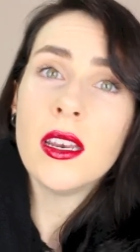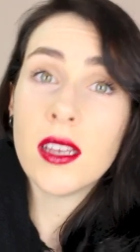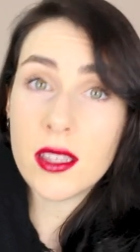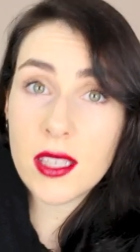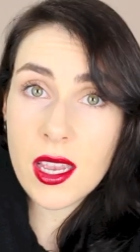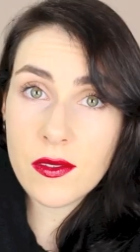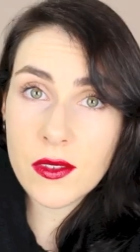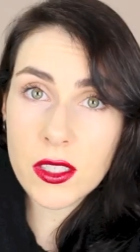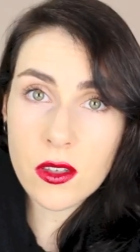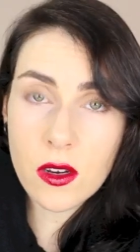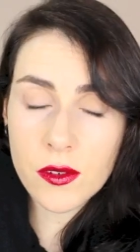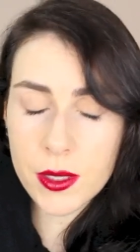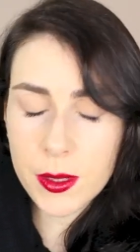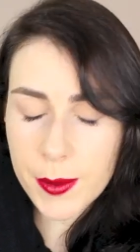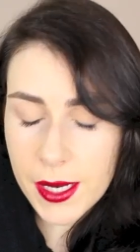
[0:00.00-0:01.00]
Not the heaviest
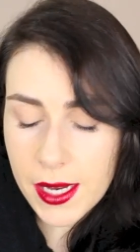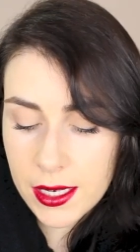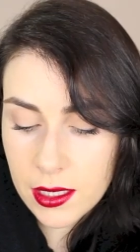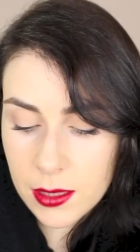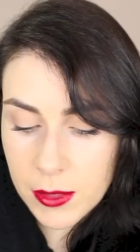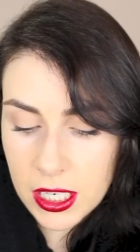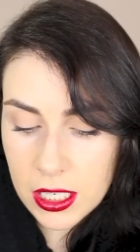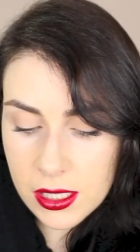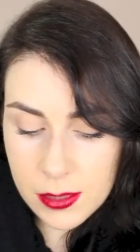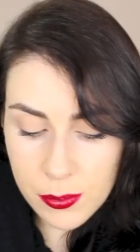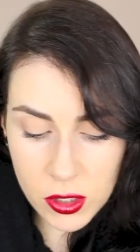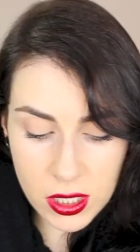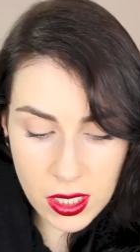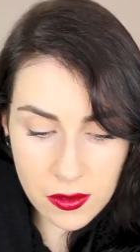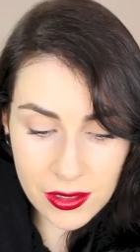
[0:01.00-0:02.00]
coverage by any means,
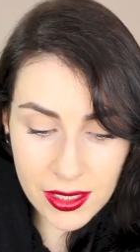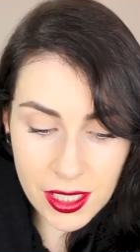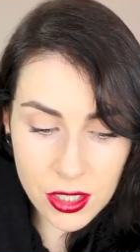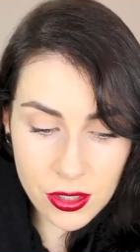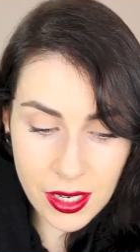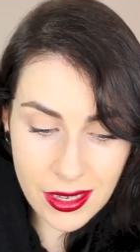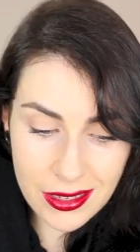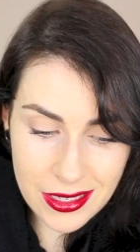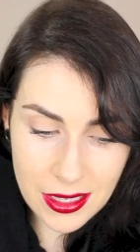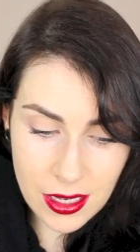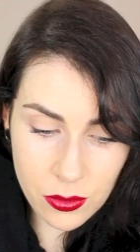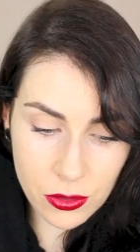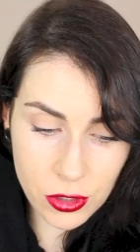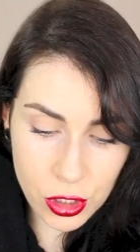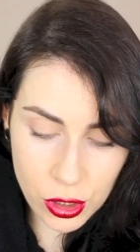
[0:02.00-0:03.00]
but if you can get your hands on
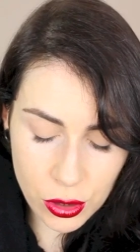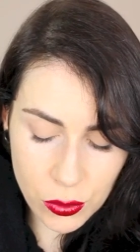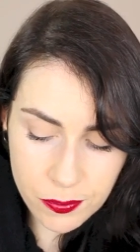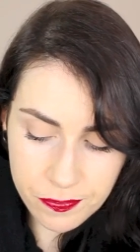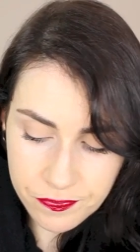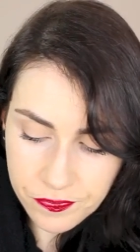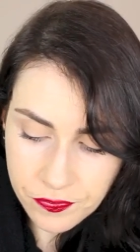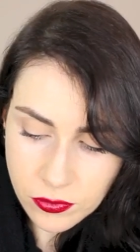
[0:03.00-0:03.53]
that one, do.